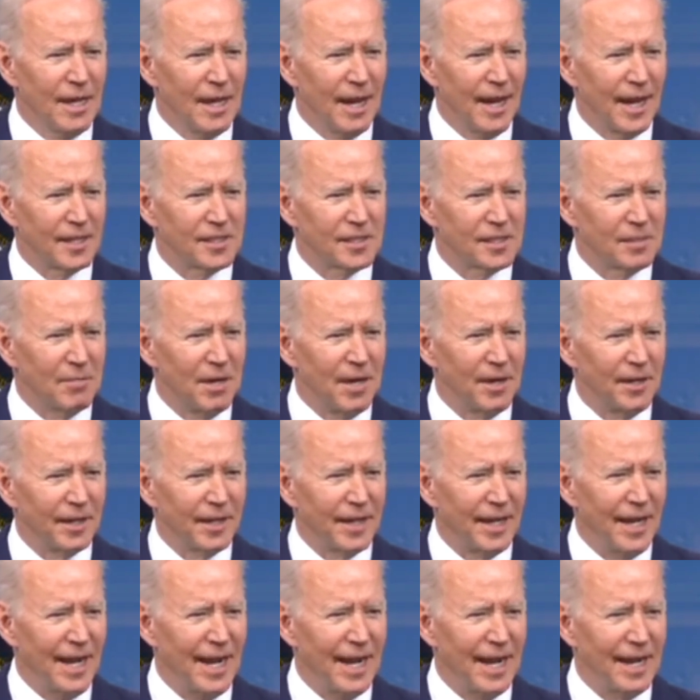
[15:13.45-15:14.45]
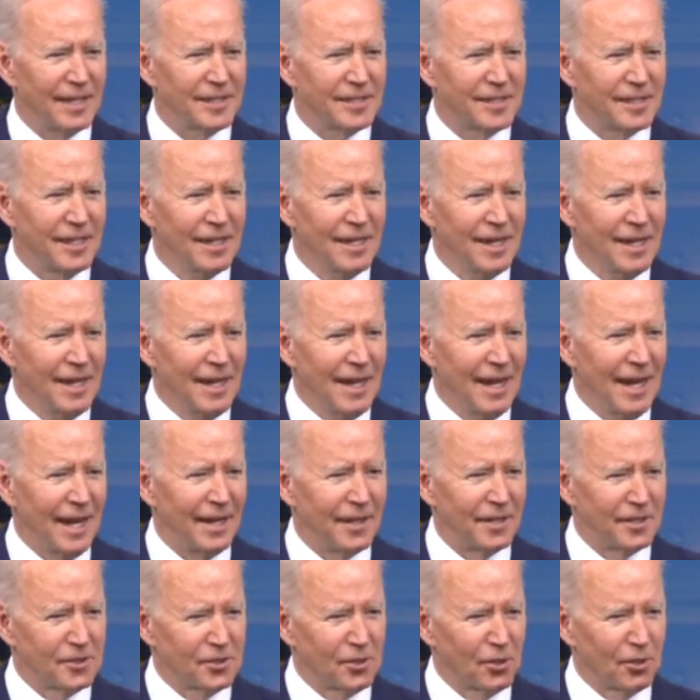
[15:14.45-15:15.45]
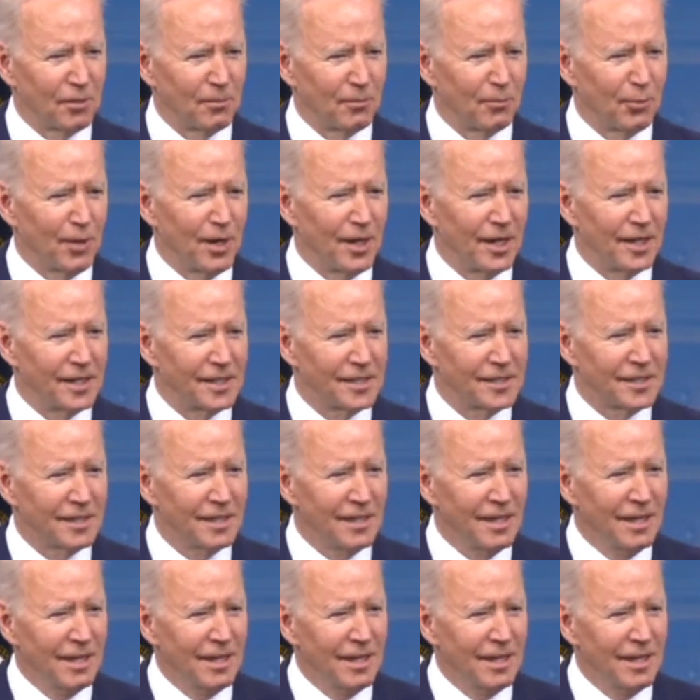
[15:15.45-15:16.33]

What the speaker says: X amount of gas at a certain price,